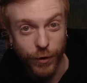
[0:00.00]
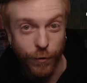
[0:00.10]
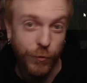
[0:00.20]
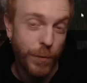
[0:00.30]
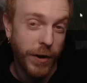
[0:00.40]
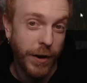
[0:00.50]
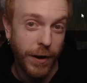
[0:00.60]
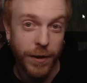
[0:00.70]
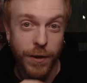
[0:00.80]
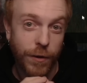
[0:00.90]
of spending
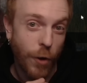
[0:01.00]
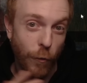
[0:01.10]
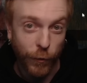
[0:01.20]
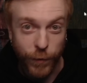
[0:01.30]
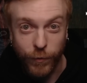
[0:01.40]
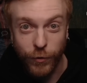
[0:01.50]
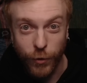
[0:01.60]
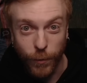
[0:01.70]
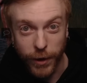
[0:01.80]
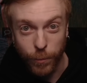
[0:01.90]
over 52
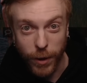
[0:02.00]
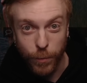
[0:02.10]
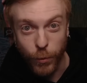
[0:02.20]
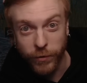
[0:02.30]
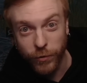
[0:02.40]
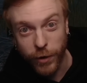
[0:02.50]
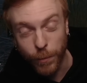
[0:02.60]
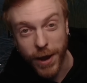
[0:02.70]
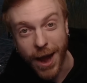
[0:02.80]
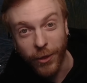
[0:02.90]
million blood points, it's going to
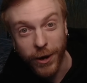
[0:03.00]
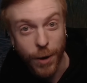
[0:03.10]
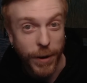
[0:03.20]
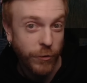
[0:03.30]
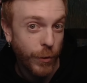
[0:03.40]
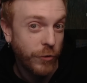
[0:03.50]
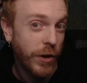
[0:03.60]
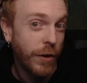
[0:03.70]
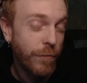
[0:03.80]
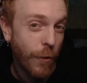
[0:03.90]
be highlighted on my Twitch
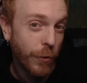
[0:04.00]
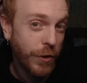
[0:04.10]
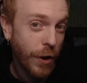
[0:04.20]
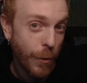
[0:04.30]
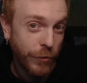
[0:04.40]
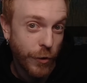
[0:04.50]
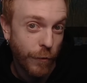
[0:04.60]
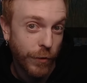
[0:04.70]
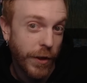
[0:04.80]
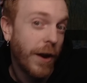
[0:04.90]
in full. You can always go
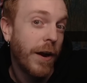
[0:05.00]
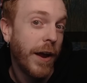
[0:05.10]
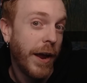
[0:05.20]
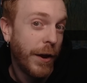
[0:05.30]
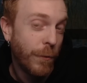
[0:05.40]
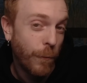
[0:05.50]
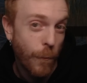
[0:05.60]
over there and